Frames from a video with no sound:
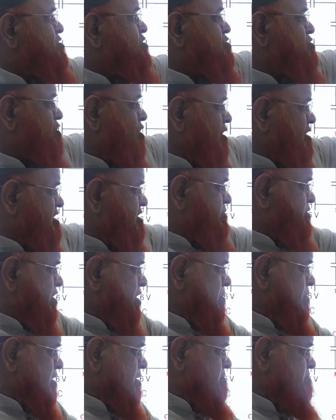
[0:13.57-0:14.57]
to solve the
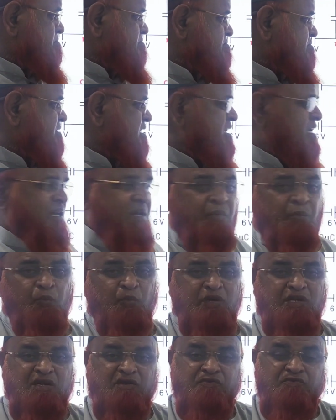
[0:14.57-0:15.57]
problem.
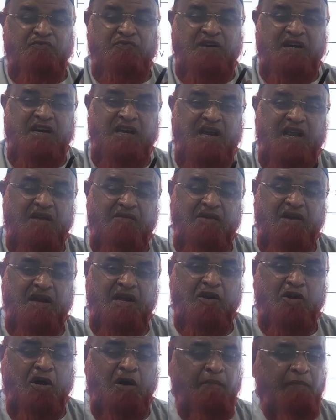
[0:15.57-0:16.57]
This is a very,
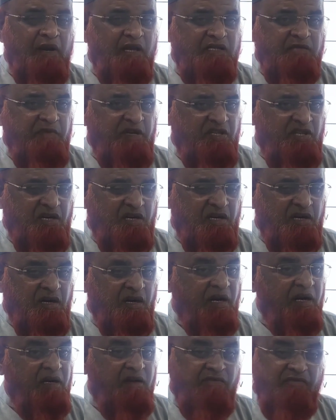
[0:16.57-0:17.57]
very complex
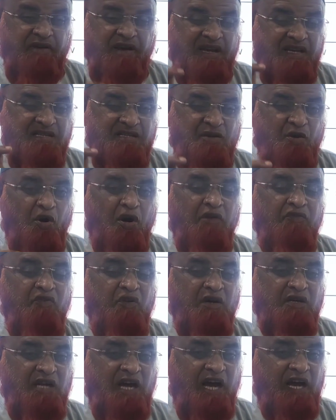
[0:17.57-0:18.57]
method. It wastes a lot of
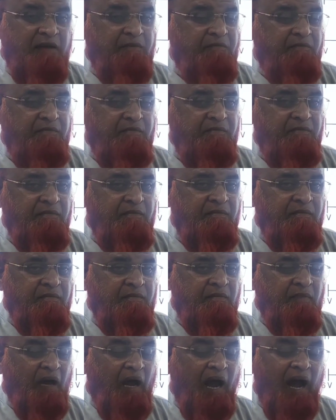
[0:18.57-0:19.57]
your time.
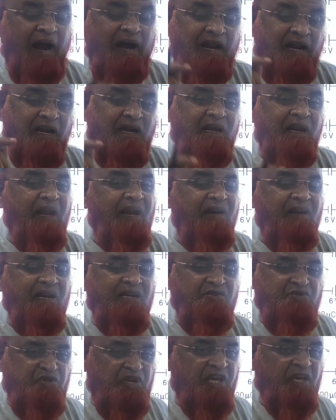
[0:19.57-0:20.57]
And in Neet
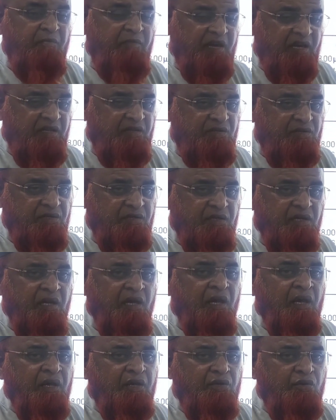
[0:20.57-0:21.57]
and Jee means
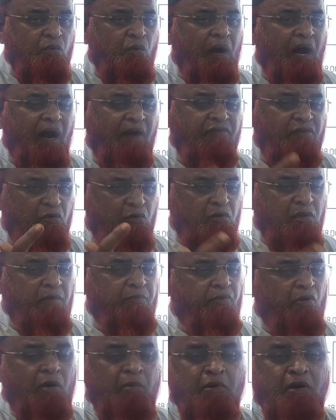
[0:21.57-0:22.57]
you have to do
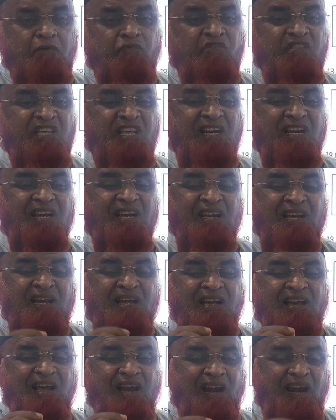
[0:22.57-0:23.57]
the problem within
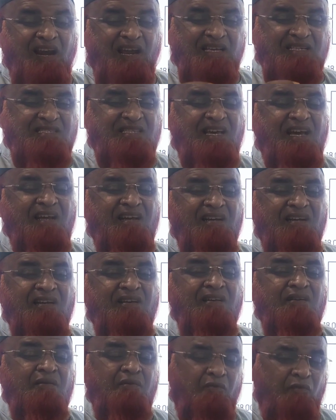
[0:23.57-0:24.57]
less
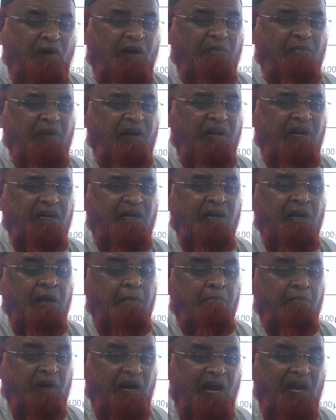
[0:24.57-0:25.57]
than 1 minute.
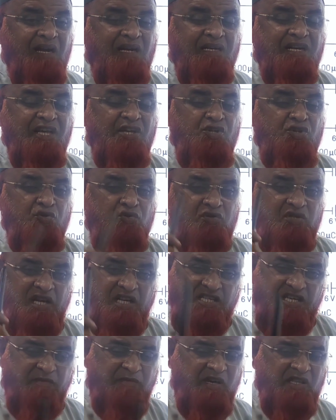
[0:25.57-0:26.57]
But I will teach you
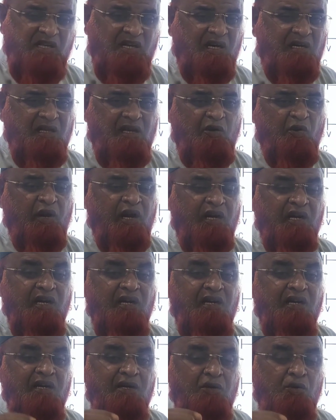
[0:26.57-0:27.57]
such a method that you
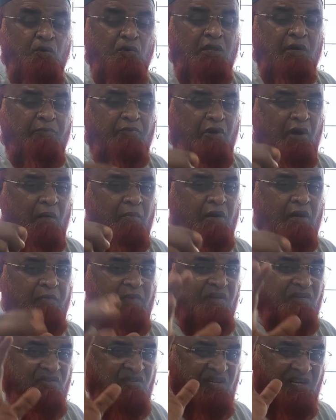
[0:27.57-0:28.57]
can do the
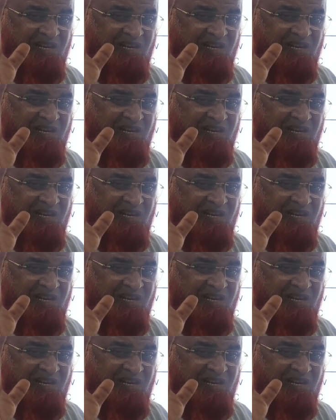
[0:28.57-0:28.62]
problem in